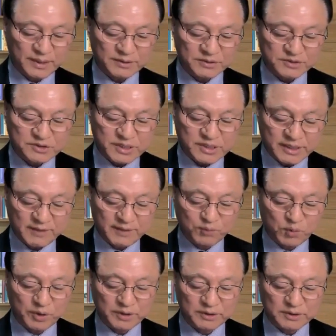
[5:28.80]
and a starting
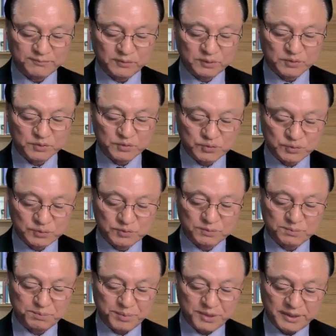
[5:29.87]
point for
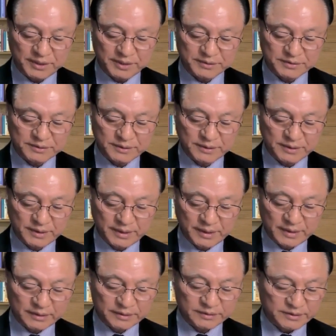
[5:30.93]
true peace.
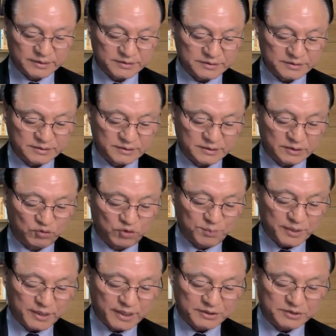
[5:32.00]
Thus, the
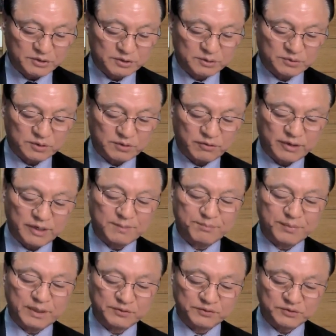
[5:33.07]
unification of the
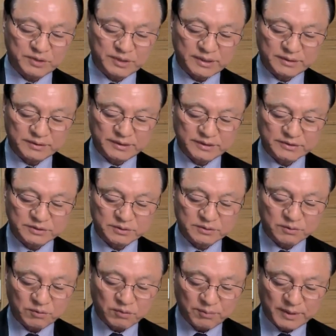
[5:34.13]
Korean Peninsula is a
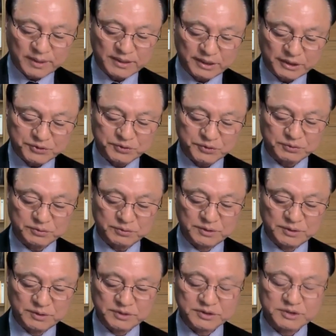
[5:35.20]
global issue,
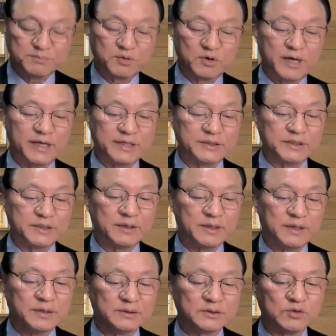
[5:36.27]
symbolizing
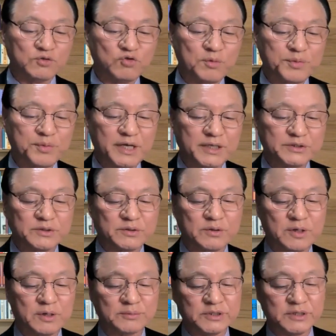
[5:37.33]
the
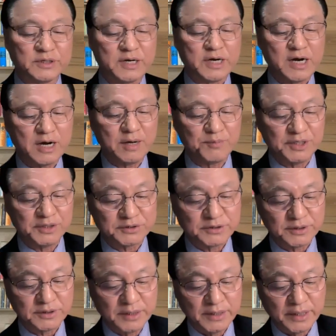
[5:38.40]
unification of the
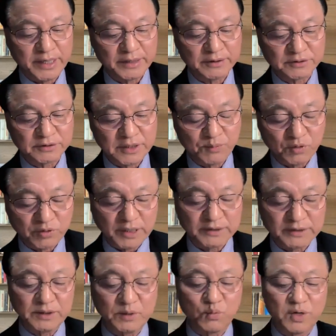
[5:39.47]
communist and the
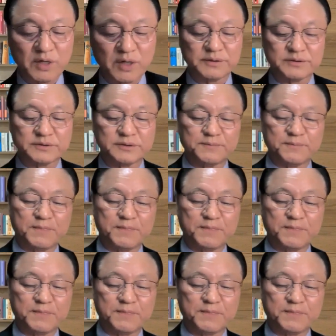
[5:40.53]
democratic world,